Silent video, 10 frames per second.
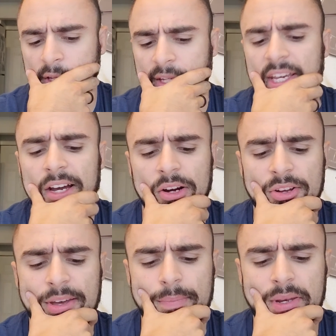yeah, all
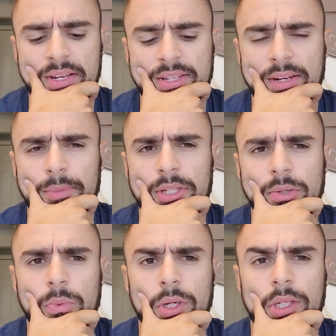that being said, I'm
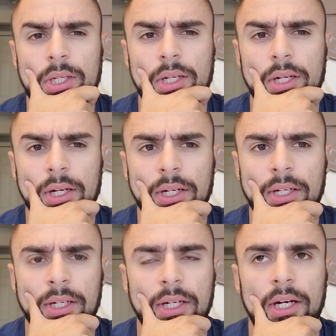still working
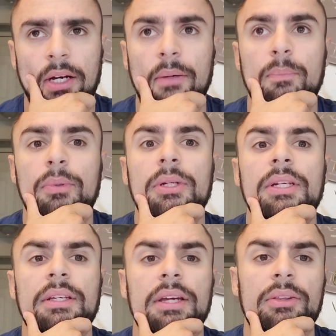on putting
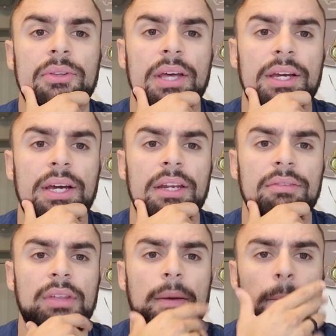together
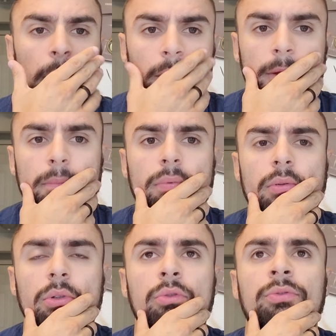that
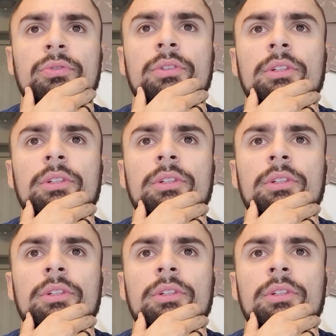bulletproof